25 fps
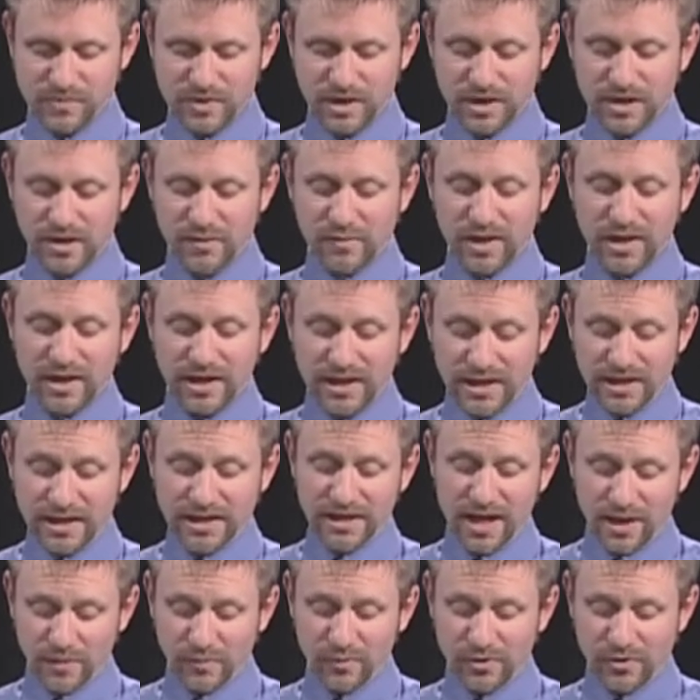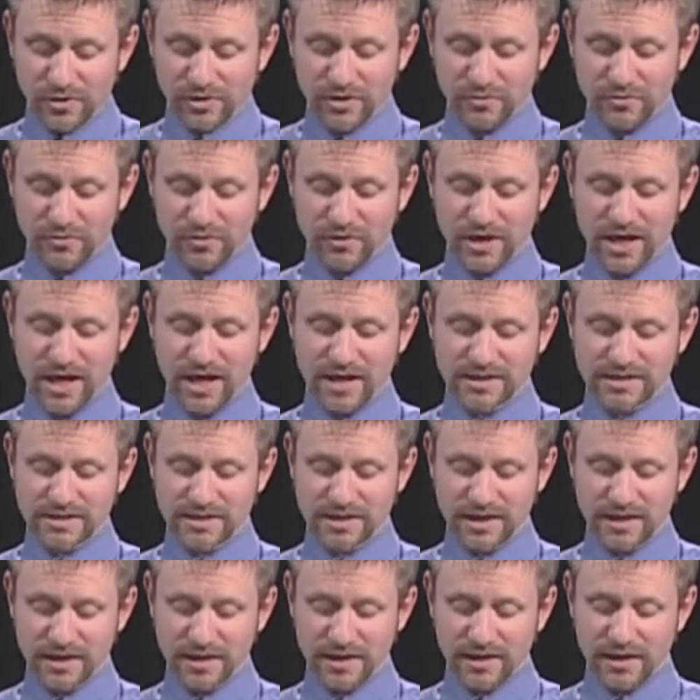And in that book, you wrote an
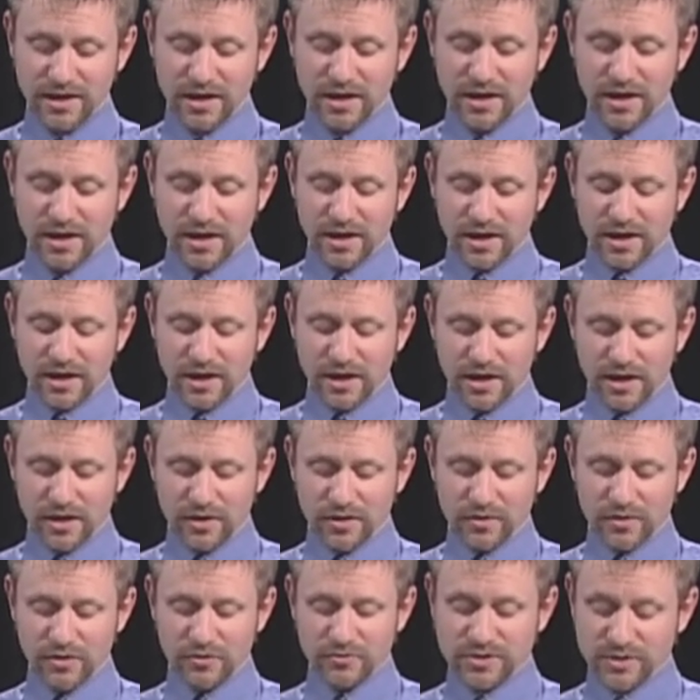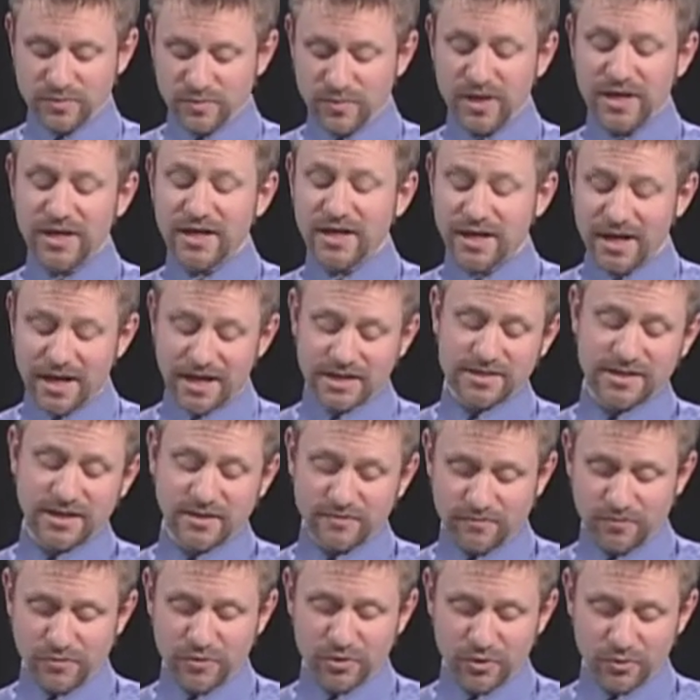essay. You submitted an essay
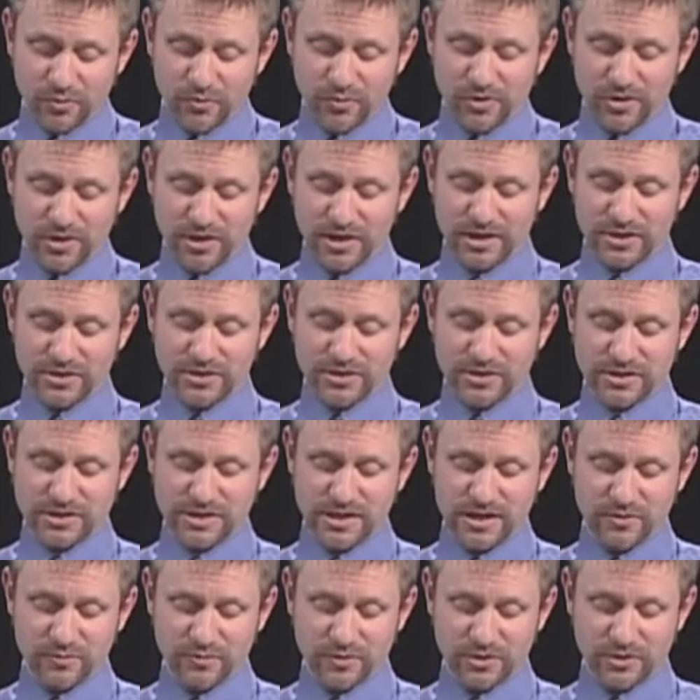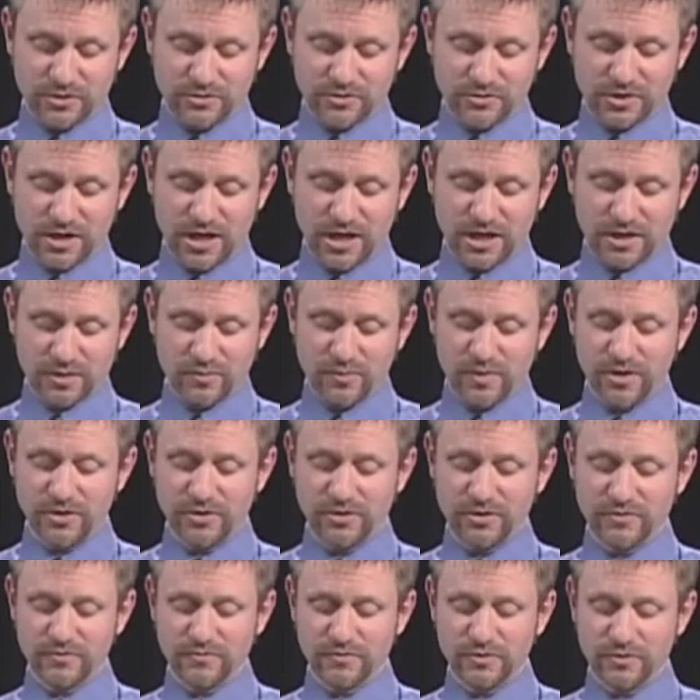for the book, I should say, in which you talked about
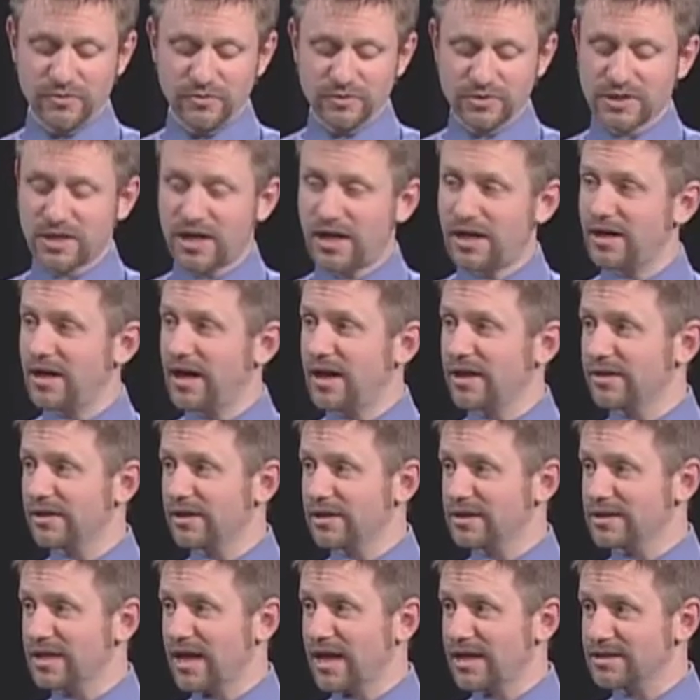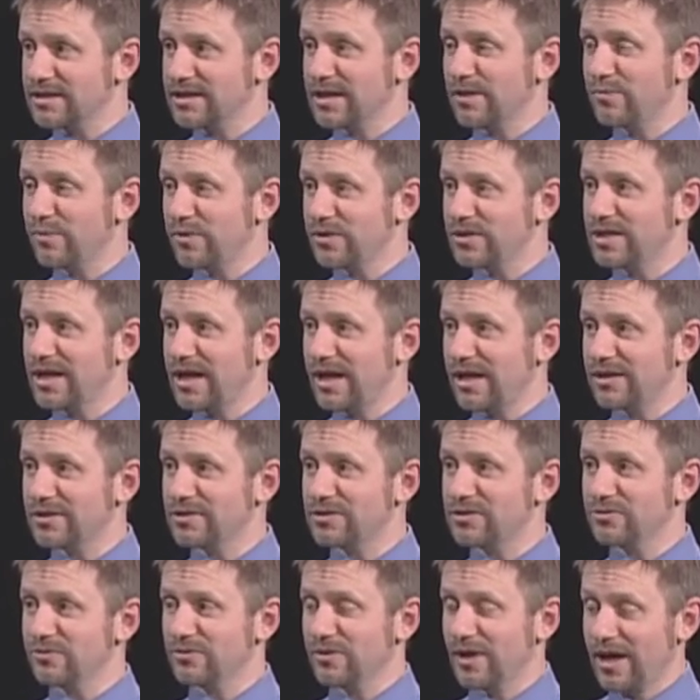your views on ethics as they pertain
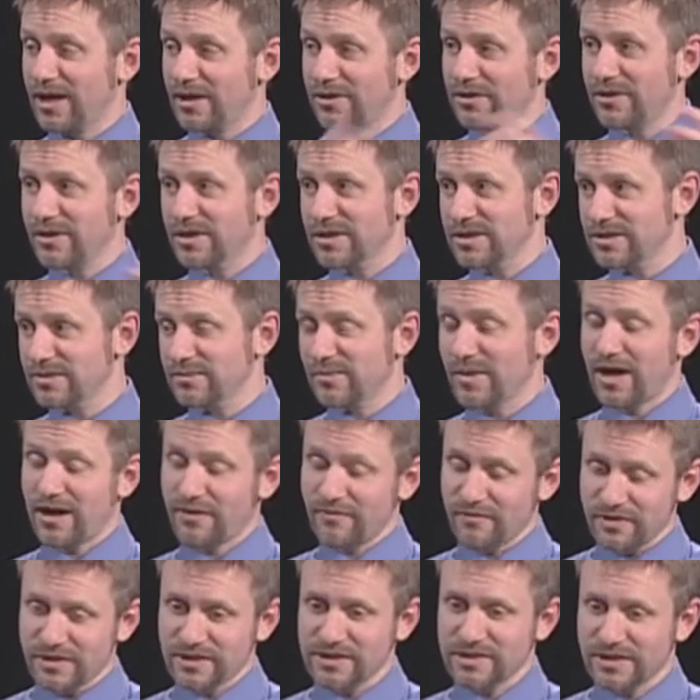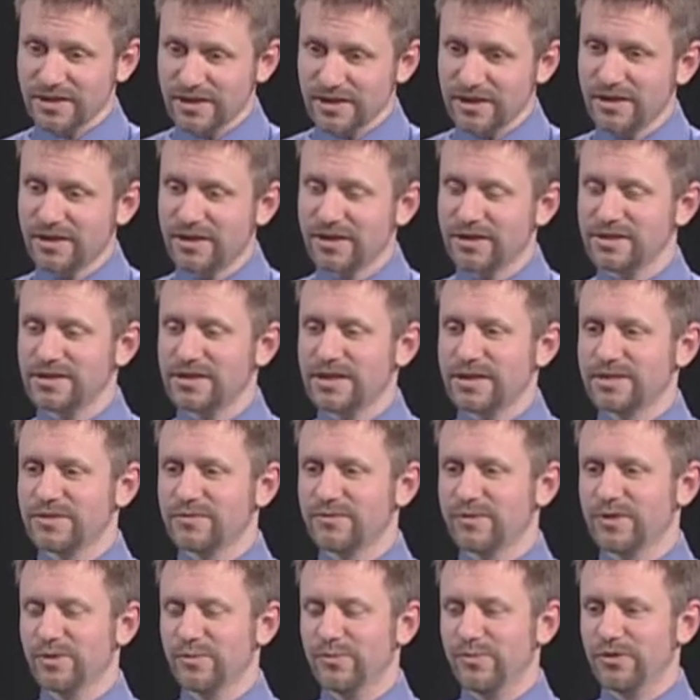to atheism, obviously, because
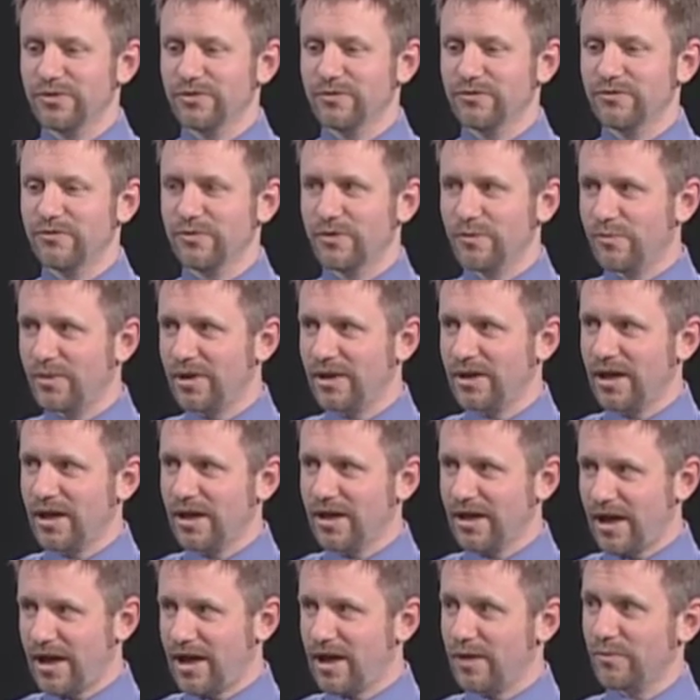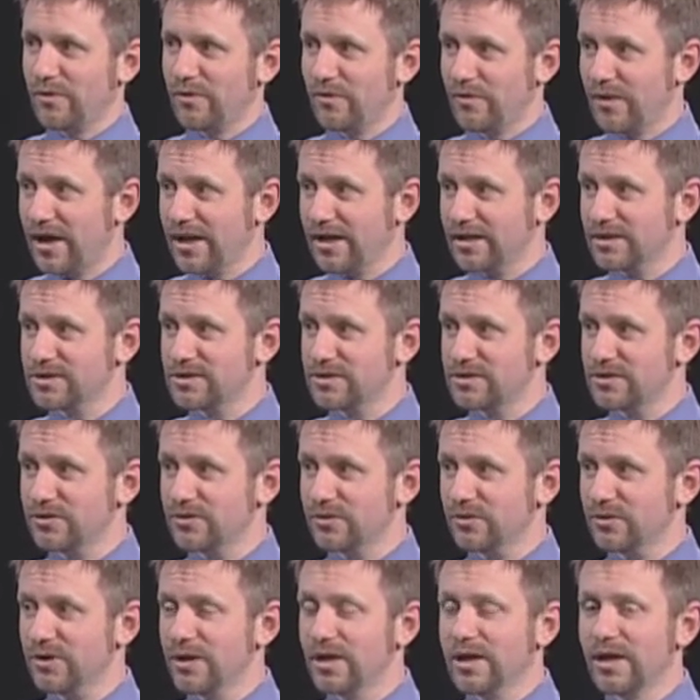that's what the book is for, and animal rights, too.
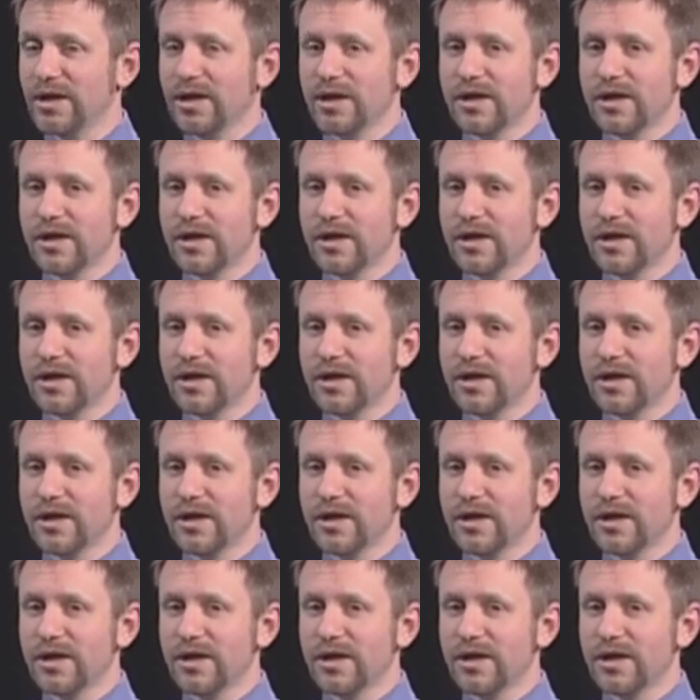Yeah.